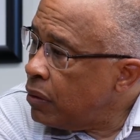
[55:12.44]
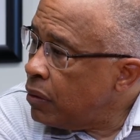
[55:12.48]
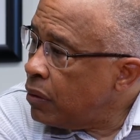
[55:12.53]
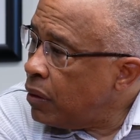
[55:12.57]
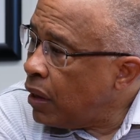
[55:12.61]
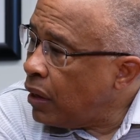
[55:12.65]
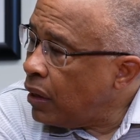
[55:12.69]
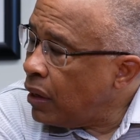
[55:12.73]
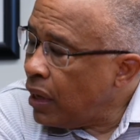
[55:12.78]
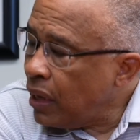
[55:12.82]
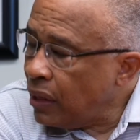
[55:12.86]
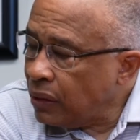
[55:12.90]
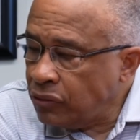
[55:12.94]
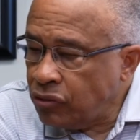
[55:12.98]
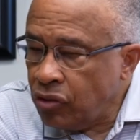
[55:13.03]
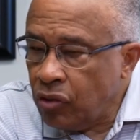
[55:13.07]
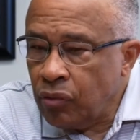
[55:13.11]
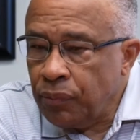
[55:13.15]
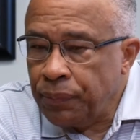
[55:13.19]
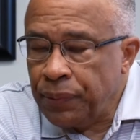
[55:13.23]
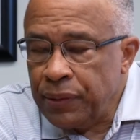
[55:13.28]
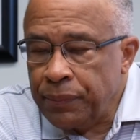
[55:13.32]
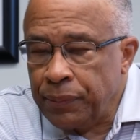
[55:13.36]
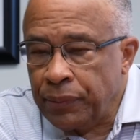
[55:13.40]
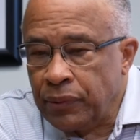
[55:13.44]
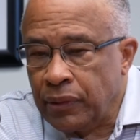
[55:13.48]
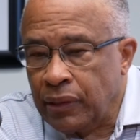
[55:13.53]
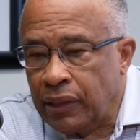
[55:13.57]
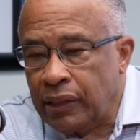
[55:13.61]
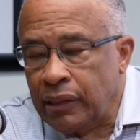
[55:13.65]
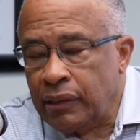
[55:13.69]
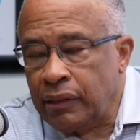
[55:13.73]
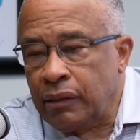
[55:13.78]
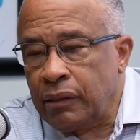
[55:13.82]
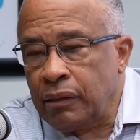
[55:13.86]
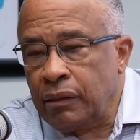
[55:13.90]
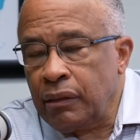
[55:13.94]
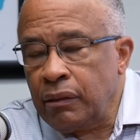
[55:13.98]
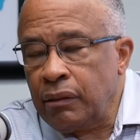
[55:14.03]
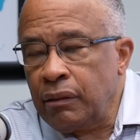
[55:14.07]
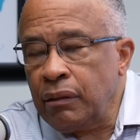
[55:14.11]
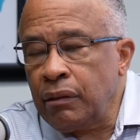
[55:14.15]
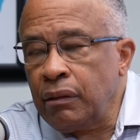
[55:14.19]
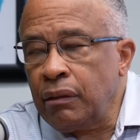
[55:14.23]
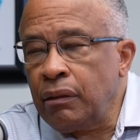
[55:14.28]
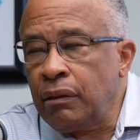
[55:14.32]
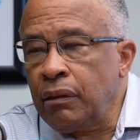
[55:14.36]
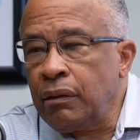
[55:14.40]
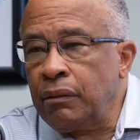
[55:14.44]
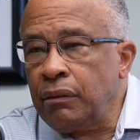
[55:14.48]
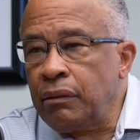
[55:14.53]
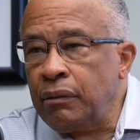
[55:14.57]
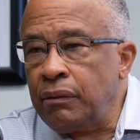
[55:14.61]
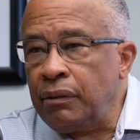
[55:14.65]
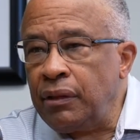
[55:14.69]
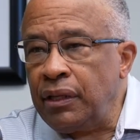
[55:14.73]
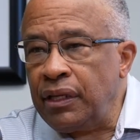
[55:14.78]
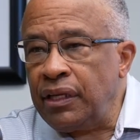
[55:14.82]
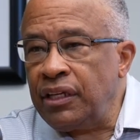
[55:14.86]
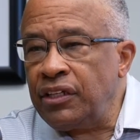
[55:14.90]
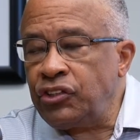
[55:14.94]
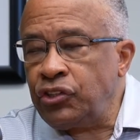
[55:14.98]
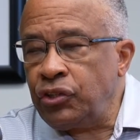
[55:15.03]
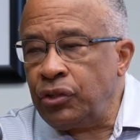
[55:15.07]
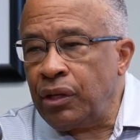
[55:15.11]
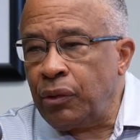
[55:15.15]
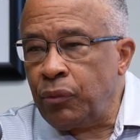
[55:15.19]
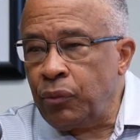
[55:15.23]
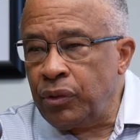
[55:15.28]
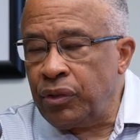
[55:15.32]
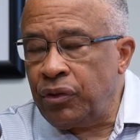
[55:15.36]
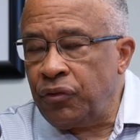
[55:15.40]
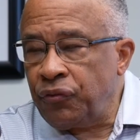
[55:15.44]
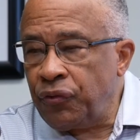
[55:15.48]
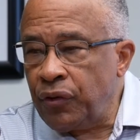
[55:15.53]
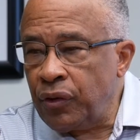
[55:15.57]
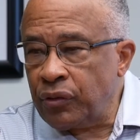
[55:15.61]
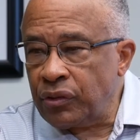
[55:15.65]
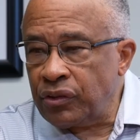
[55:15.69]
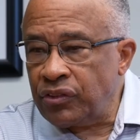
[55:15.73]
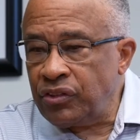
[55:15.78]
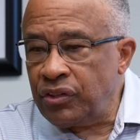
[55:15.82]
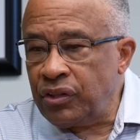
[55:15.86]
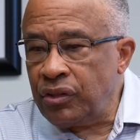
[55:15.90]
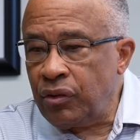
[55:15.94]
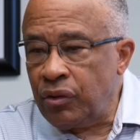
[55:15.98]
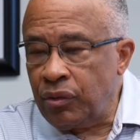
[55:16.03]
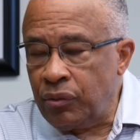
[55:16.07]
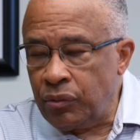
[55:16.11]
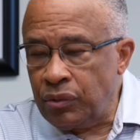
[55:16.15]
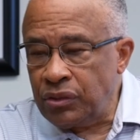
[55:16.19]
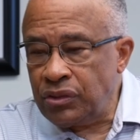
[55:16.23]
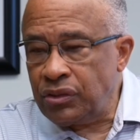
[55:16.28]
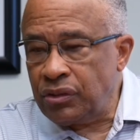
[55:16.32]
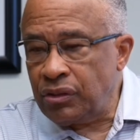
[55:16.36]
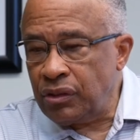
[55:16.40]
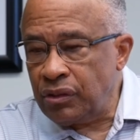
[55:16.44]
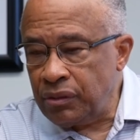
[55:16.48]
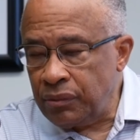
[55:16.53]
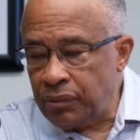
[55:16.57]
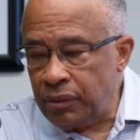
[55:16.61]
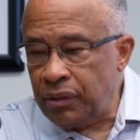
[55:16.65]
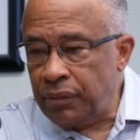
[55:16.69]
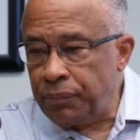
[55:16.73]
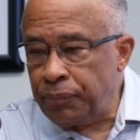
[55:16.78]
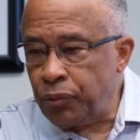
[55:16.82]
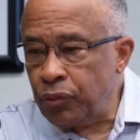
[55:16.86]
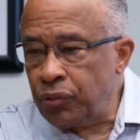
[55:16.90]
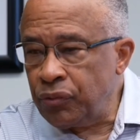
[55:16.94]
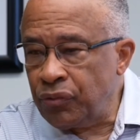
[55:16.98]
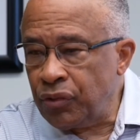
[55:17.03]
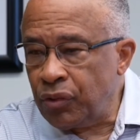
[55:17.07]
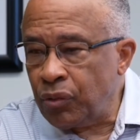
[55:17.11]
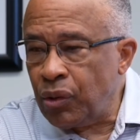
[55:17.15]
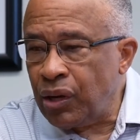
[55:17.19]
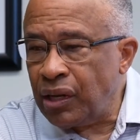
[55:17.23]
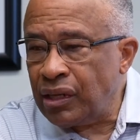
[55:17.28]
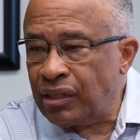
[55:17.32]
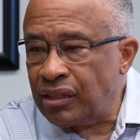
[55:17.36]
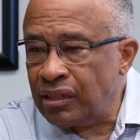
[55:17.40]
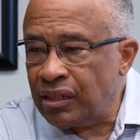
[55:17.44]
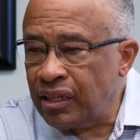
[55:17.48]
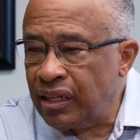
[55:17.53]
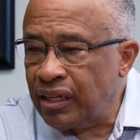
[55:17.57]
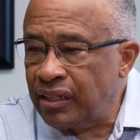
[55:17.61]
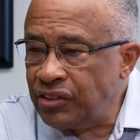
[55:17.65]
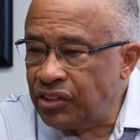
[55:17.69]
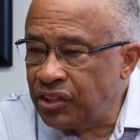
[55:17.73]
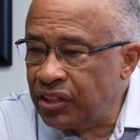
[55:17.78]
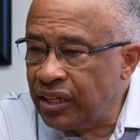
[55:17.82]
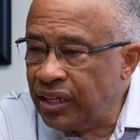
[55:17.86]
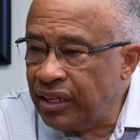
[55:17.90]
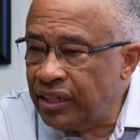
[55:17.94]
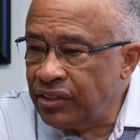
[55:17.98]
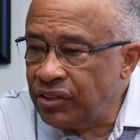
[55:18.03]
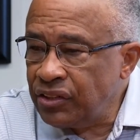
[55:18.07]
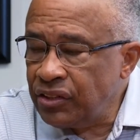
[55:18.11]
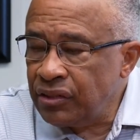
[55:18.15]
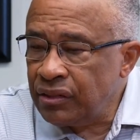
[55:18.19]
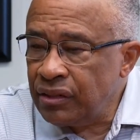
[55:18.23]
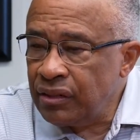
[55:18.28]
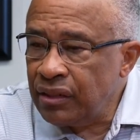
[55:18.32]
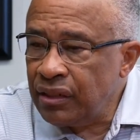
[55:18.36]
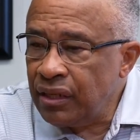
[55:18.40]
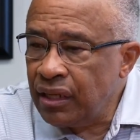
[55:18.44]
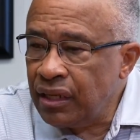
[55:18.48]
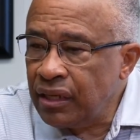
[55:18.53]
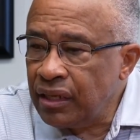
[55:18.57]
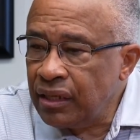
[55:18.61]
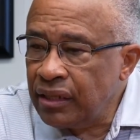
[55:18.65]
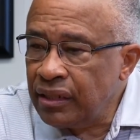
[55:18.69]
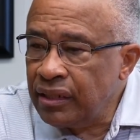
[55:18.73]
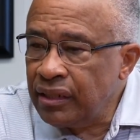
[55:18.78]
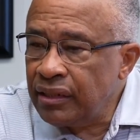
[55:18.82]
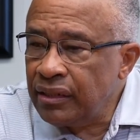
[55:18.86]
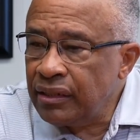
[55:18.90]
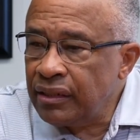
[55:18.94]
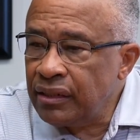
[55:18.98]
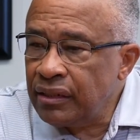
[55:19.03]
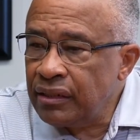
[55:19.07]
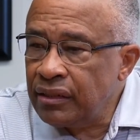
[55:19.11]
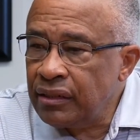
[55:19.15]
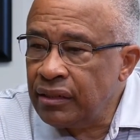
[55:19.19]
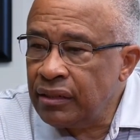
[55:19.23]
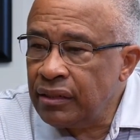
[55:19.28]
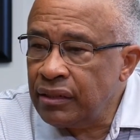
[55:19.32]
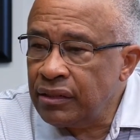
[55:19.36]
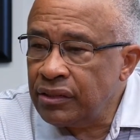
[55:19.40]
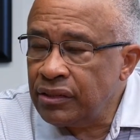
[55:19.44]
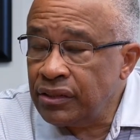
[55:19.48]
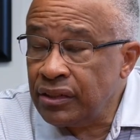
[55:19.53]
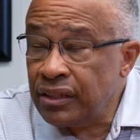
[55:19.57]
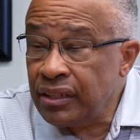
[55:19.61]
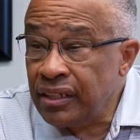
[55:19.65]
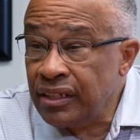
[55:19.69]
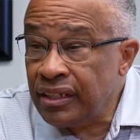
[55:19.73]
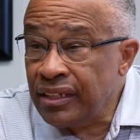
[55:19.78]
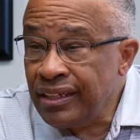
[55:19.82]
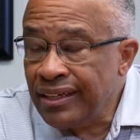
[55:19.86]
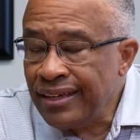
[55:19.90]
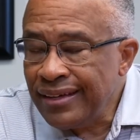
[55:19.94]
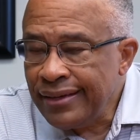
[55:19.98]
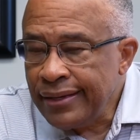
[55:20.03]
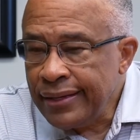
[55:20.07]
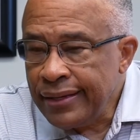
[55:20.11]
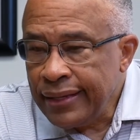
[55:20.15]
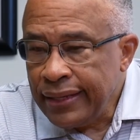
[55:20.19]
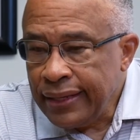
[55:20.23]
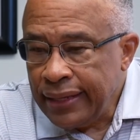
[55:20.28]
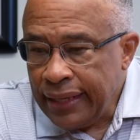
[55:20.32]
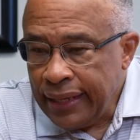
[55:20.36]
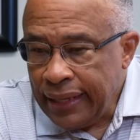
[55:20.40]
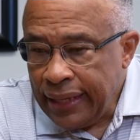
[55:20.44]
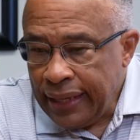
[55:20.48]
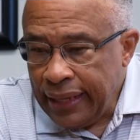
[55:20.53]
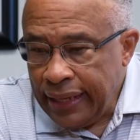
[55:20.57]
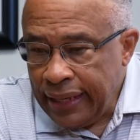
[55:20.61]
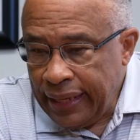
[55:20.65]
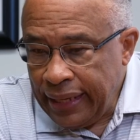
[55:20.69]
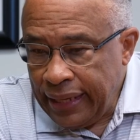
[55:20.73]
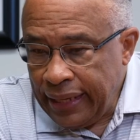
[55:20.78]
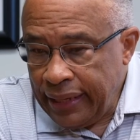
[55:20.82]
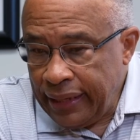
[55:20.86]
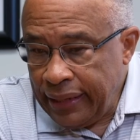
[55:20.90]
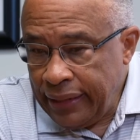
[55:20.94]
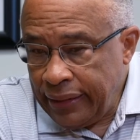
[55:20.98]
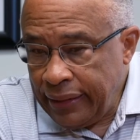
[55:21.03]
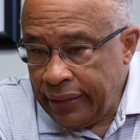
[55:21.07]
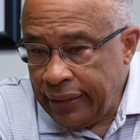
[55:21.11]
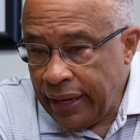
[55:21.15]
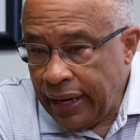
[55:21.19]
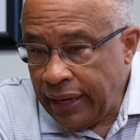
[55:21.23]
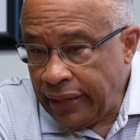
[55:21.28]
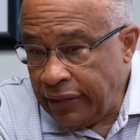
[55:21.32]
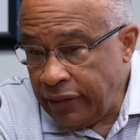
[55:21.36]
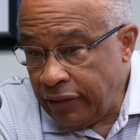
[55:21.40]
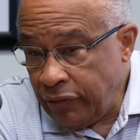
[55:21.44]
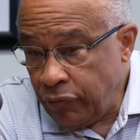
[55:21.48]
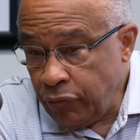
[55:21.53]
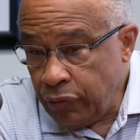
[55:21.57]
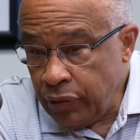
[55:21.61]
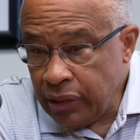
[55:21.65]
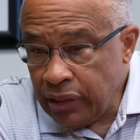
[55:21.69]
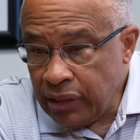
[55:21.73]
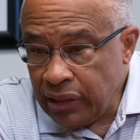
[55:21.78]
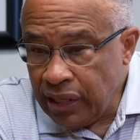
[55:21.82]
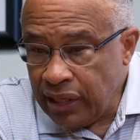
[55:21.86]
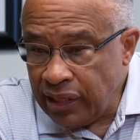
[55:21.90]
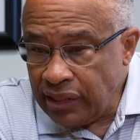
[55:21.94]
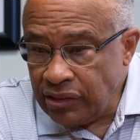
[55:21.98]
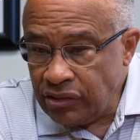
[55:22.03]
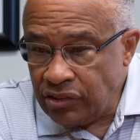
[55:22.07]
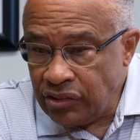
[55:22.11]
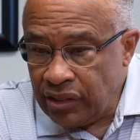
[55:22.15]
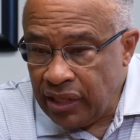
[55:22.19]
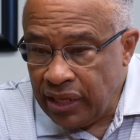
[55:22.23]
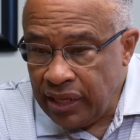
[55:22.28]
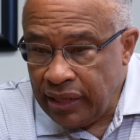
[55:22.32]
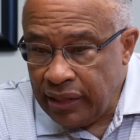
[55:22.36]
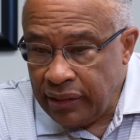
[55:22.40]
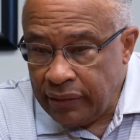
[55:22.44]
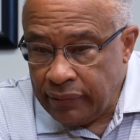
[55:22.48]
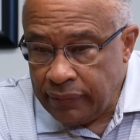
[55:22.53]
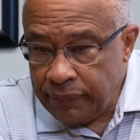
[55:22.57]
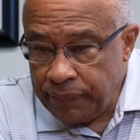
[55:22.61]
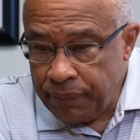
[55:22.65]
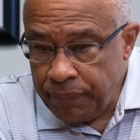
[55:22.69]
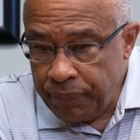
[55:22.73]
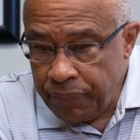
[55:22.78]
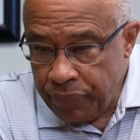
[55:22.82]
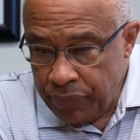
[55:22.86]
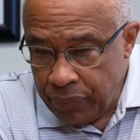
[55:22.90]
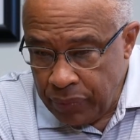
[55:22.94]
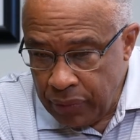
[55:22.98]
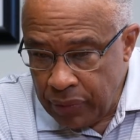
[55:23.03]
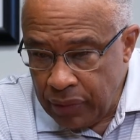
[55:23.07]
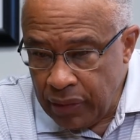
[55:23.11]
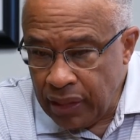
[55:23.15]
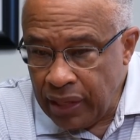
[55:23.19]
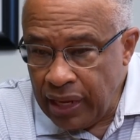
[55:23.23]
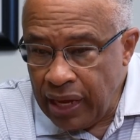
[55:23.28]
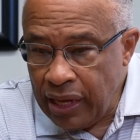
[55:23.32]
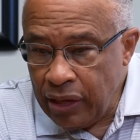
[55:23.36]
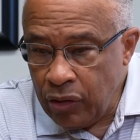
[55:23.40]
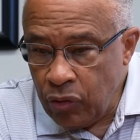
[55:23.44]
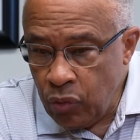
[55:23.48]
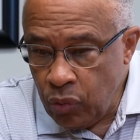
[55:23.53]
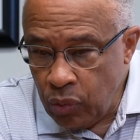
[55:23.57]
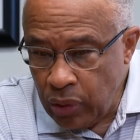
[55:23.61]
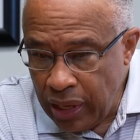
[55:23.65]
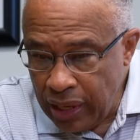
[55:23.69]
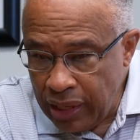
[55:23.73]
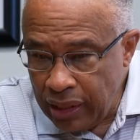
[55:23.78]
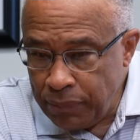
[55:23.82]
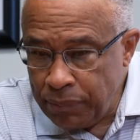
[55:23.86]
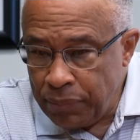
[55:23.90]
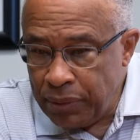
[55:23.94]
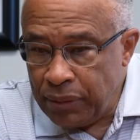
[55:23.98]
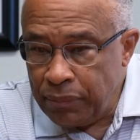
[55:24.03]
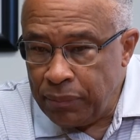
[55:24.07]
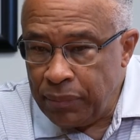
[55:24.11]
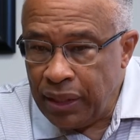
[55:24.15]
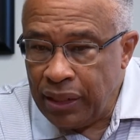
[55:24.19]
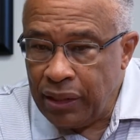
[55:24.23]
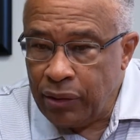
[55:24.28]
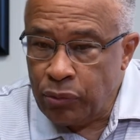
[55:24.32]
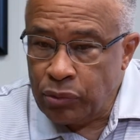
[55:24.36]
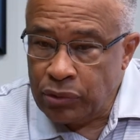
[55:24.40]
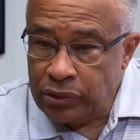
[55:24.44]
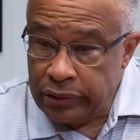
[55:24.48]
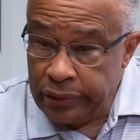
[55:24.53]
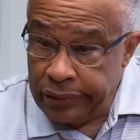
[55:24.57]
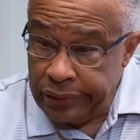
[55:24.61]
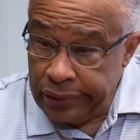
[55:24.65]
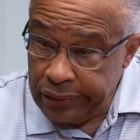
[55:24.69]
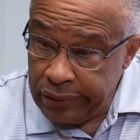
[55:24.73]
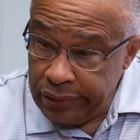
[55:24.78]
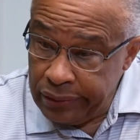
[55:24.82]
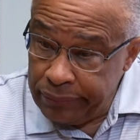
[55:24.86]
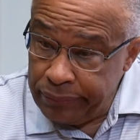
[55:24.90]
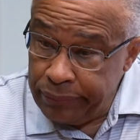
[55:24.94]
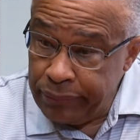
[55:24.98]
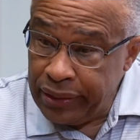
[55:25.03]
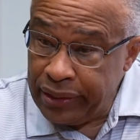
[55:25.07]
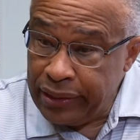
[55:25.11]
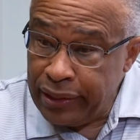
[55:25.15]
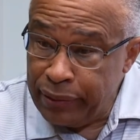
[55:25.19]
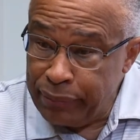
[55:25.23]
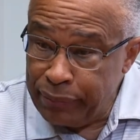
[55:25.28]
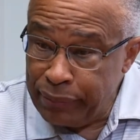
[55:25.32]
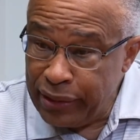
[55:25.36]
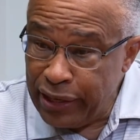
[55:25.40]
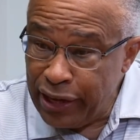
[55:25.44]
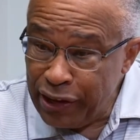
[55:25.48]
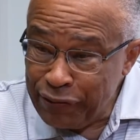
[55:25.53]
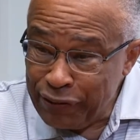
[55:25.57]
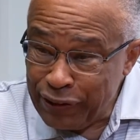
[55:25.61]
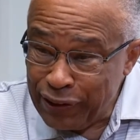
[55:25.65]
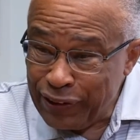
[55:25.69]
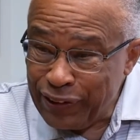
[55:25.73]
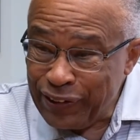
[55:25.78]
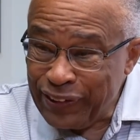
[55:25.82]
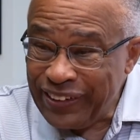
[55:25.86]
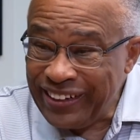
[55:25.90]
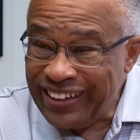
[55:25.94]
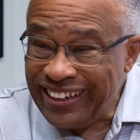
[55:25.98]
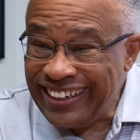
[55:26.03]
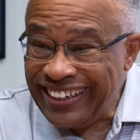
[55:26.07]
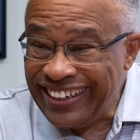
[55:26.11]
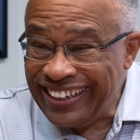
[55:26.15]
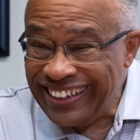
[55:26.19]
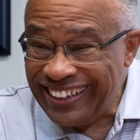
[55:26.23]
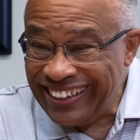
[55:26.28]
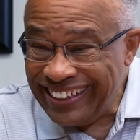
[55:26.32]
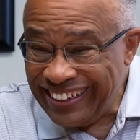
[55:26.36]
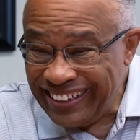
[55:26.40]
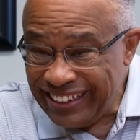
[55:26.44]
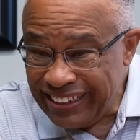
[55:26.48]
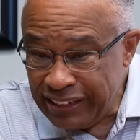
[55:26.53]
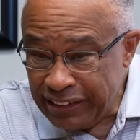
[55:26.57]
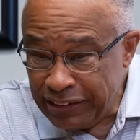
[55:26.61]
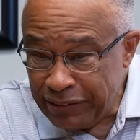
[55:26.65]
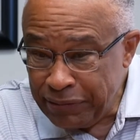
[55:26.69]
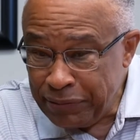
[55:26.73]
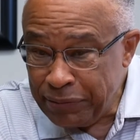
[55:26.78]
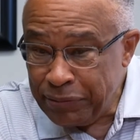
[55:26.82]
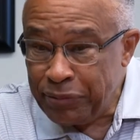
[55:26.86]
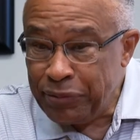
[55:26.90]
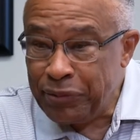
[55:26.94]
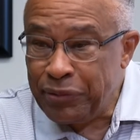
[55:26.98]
I told people that the issue I wanted to focus in on was to improve the quality of the education in the city, and I didn't realize that the guy who had been mayor was going to become governor, and then the